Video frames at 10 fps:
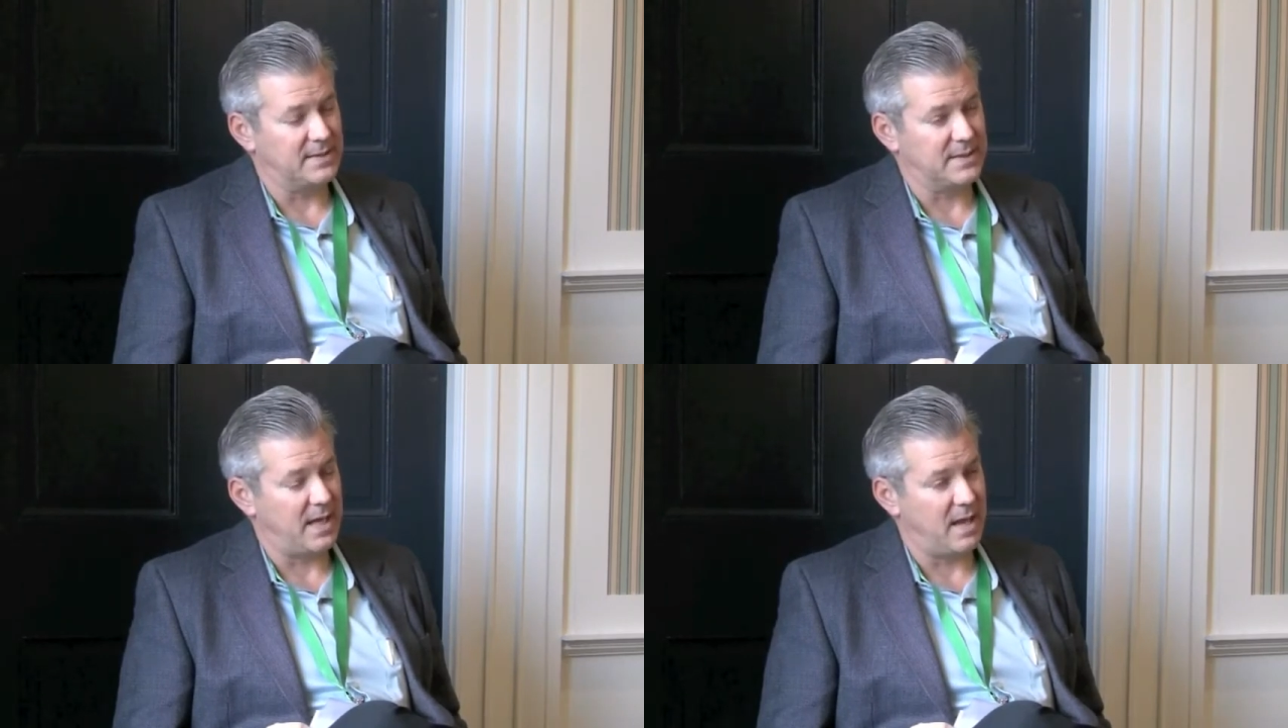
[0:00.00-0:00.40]

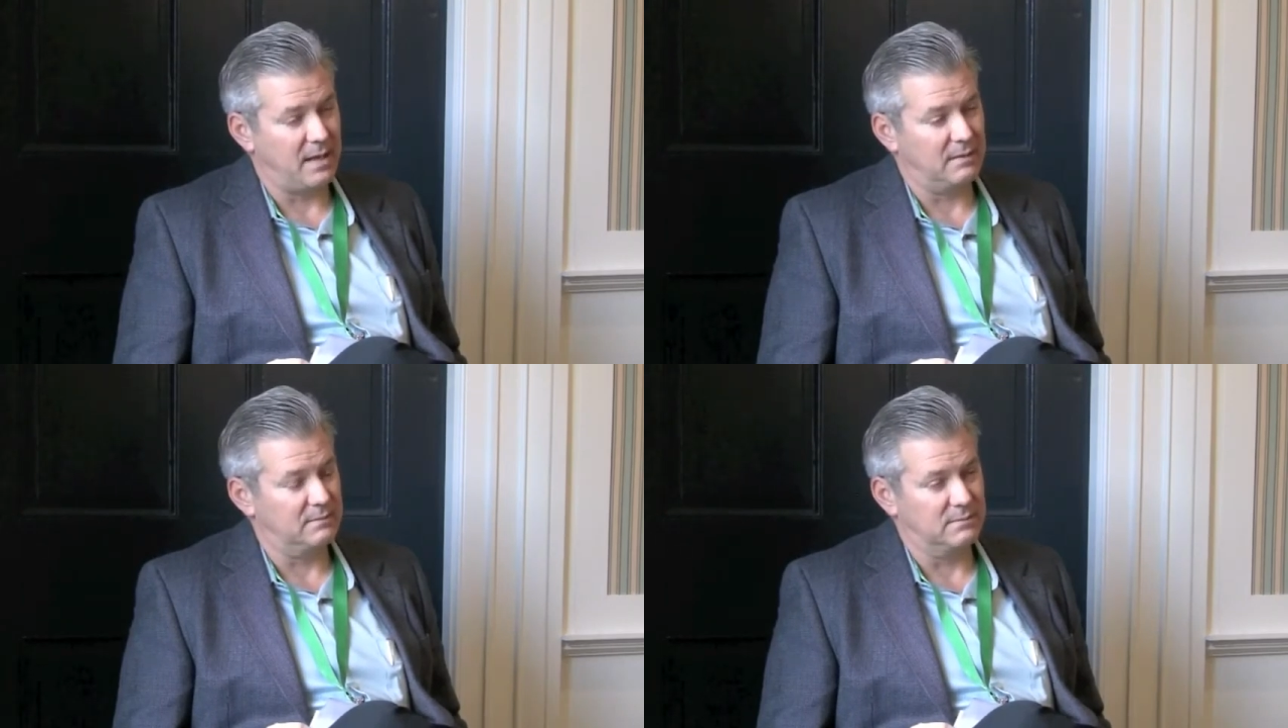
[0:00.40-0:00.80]
I'd
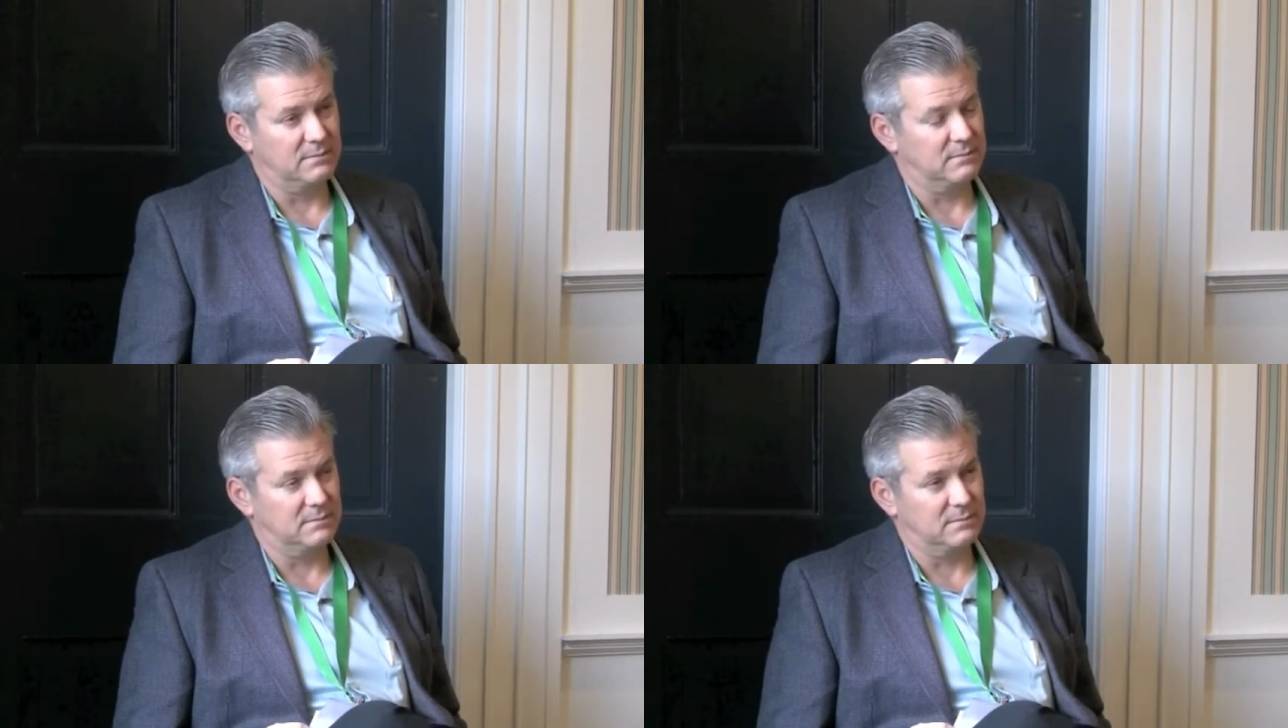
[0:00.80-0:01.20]
say
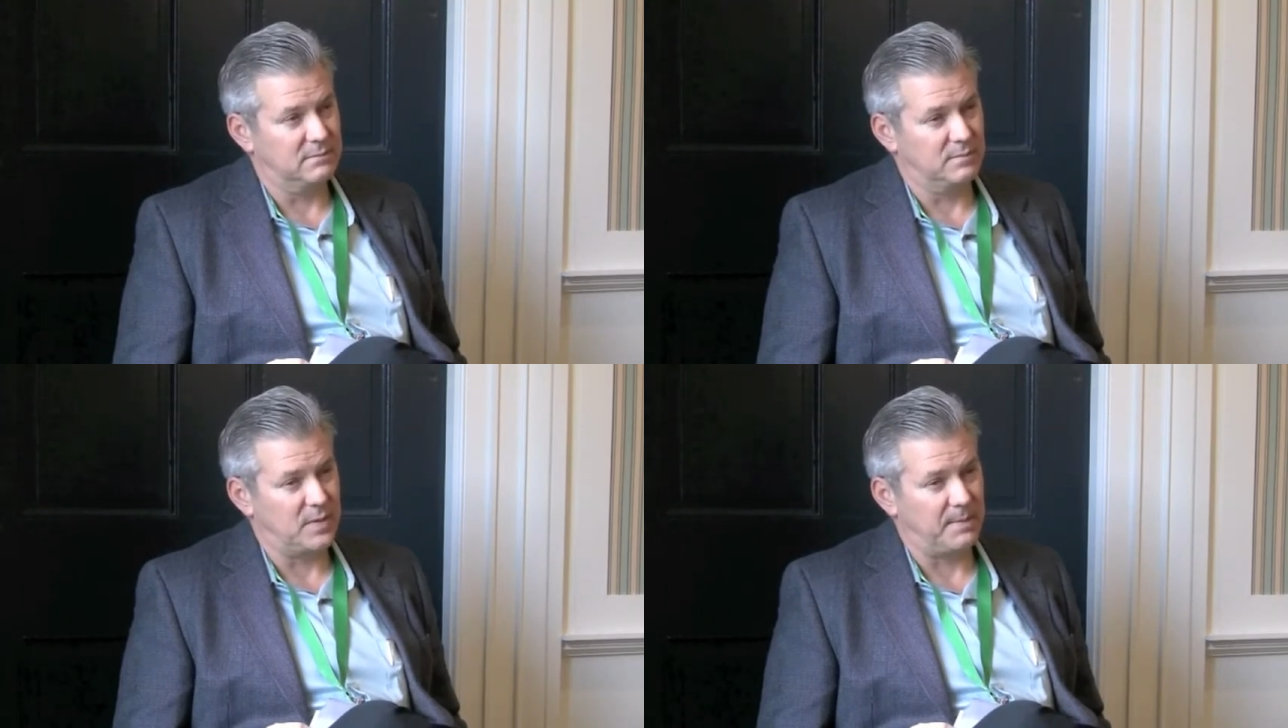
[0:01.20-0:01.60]

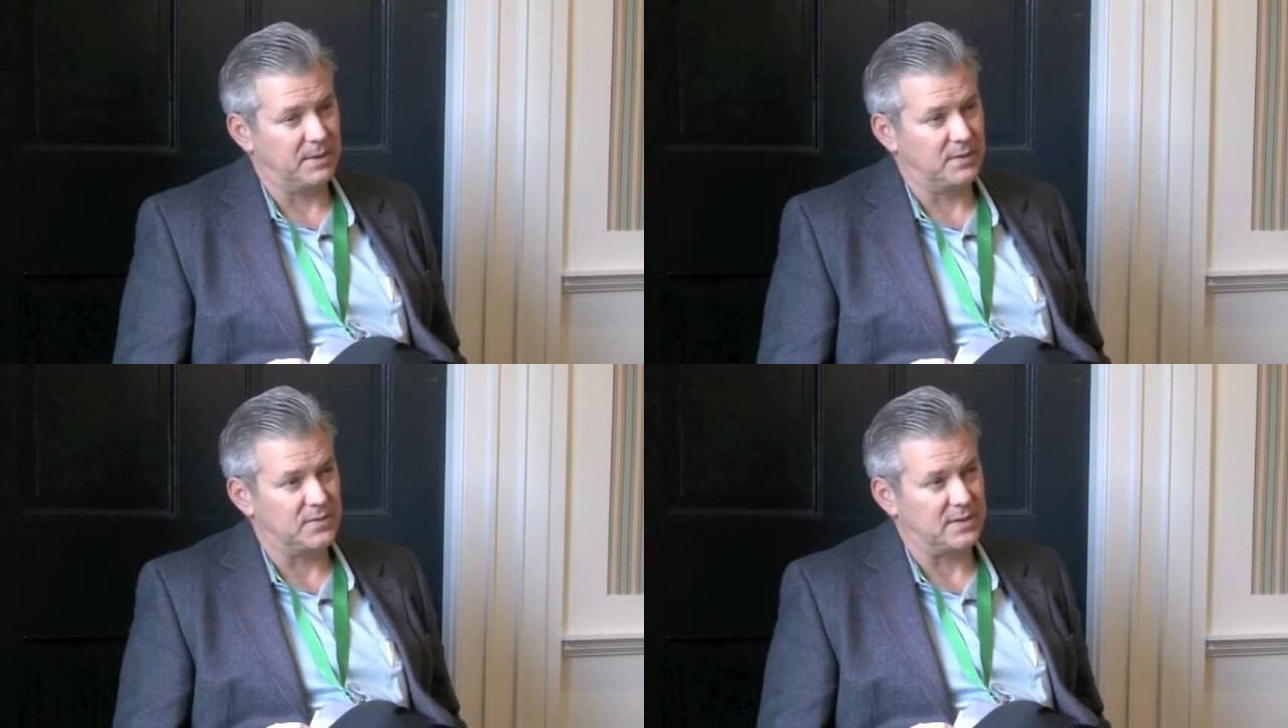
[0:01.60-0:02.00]

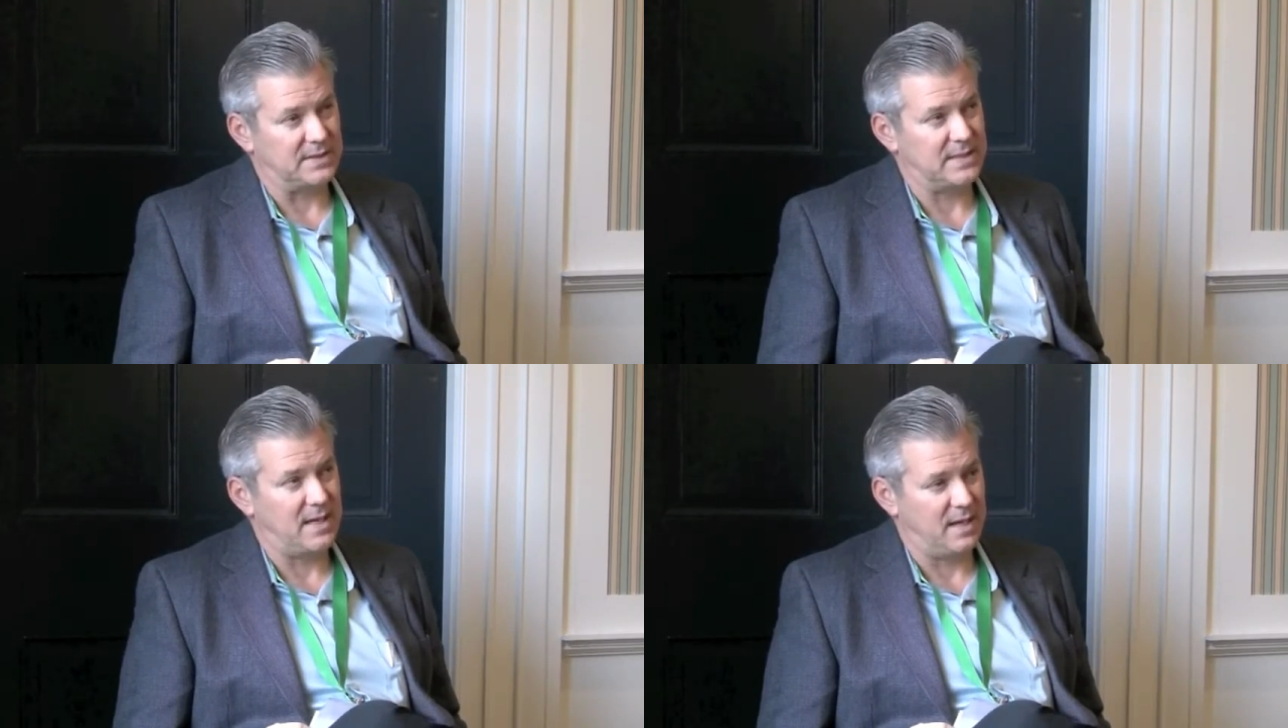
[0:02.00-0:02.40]
probably close to
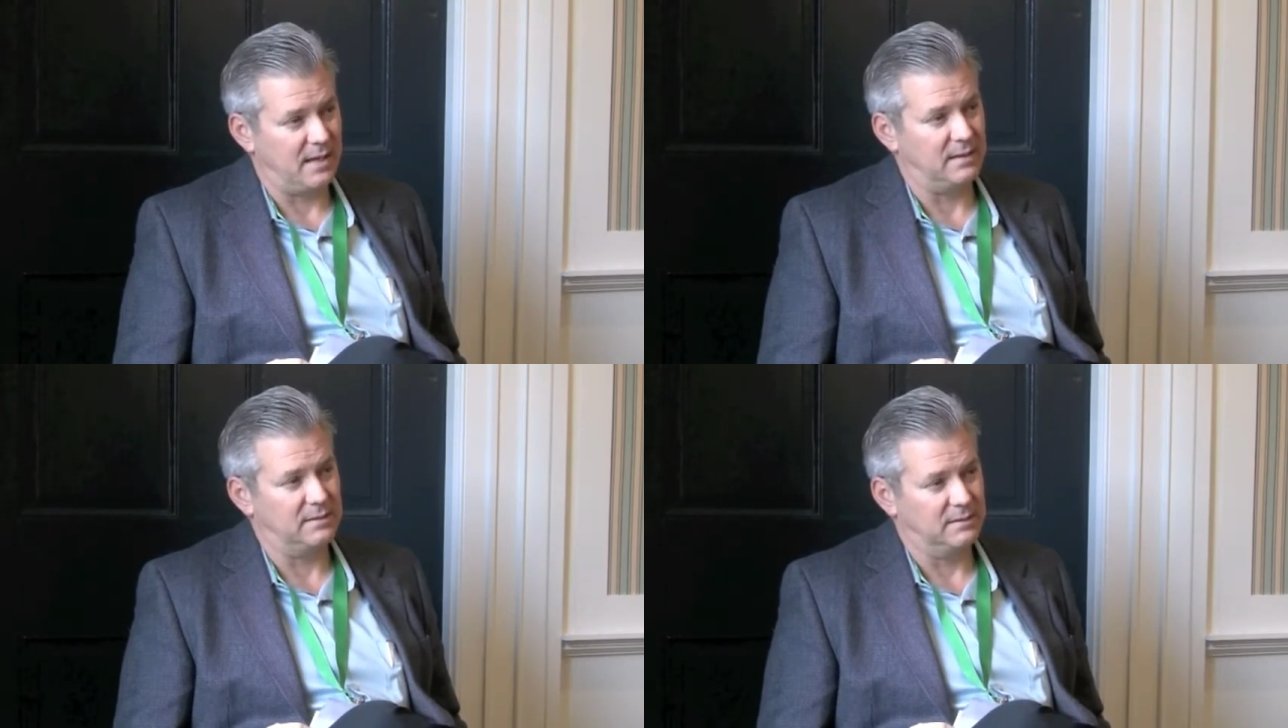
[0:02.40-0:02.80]
10